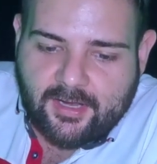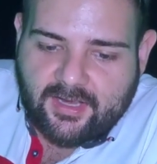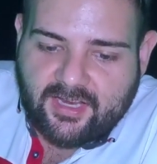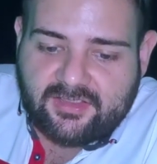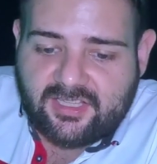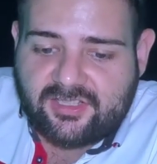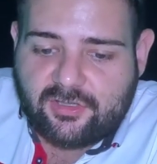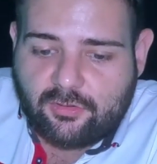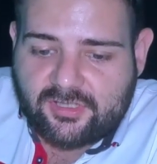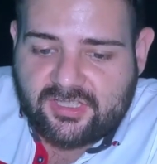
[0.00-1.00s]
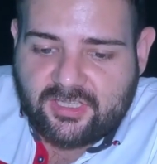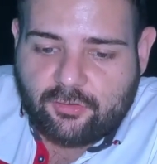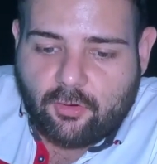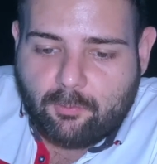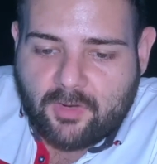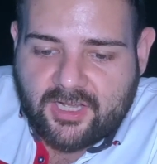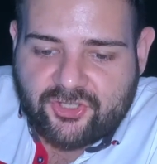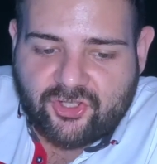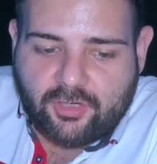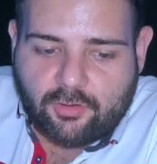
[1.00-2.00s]
It is used in
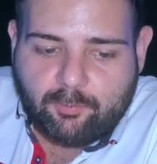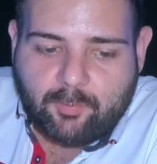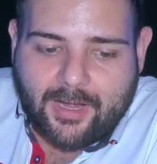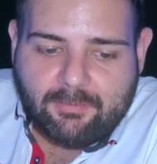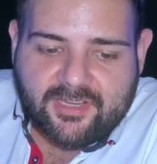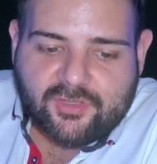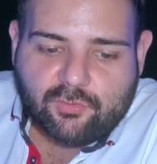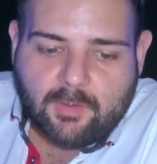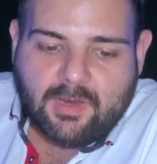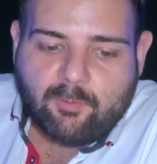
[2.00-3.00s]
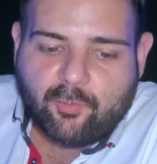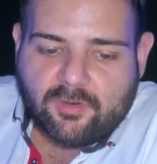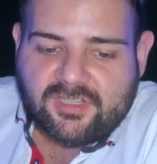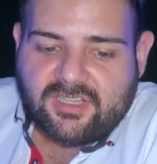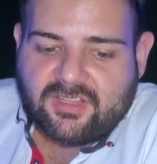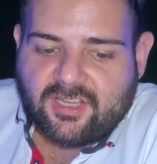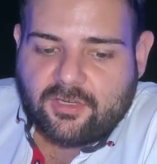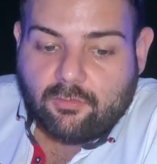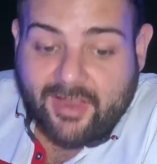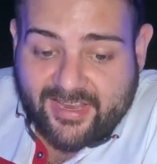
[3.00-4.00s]
commercial or public swimming pools in the
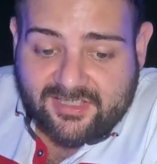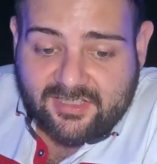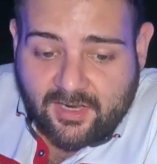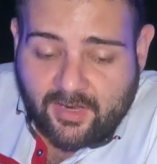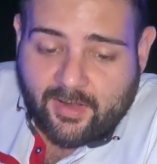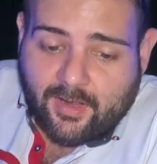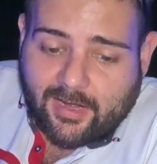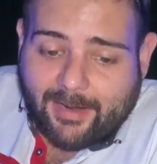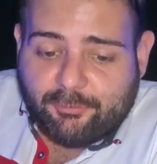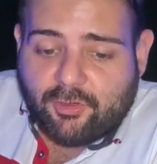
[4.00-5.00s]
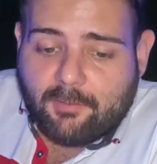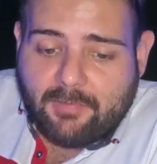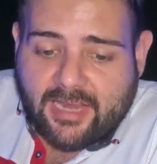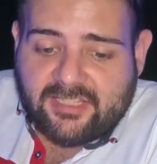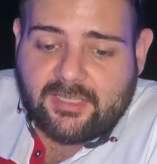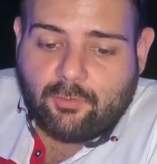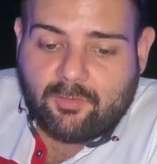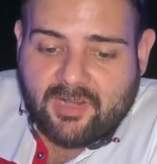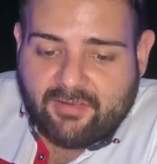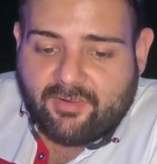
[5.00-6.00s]
US up to a
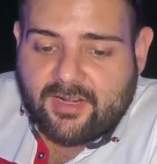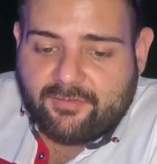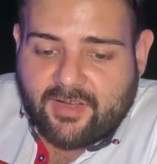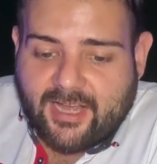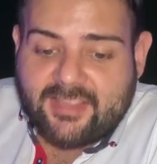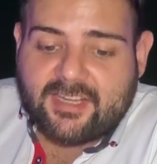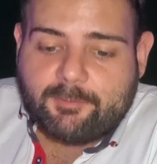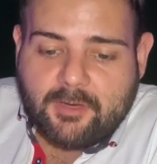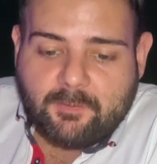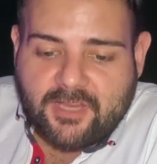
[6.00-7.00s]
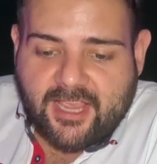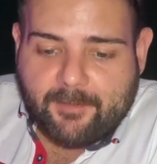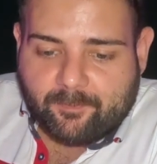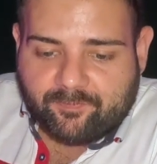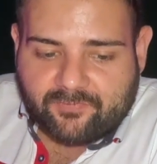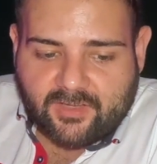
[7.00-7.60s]
maximum level of 100 ppm.